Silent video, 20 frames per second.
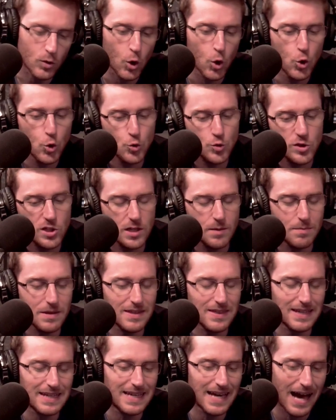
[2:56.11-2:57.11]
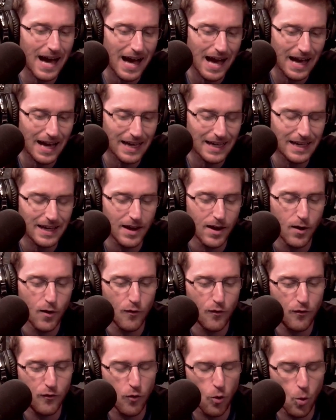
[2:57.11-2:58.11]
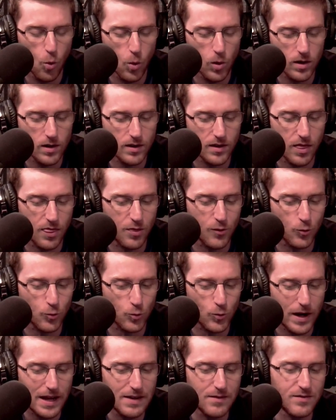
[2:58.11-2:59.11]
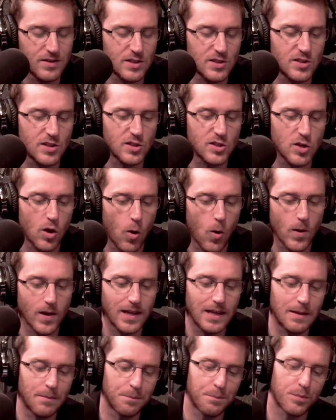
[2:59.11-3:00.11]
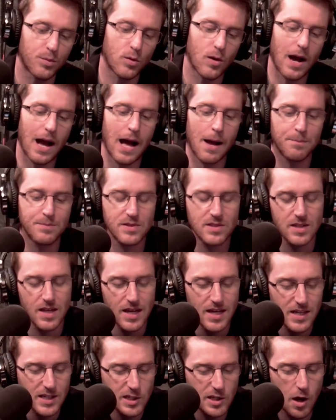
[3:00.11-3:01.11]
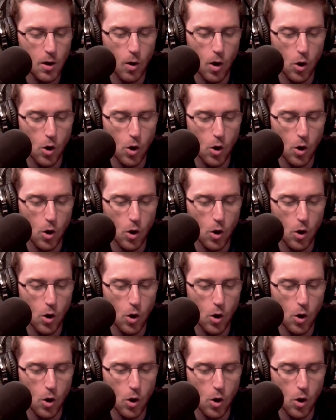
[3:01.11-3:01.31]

who's going to be the guy for the Ravens to target and props. You know,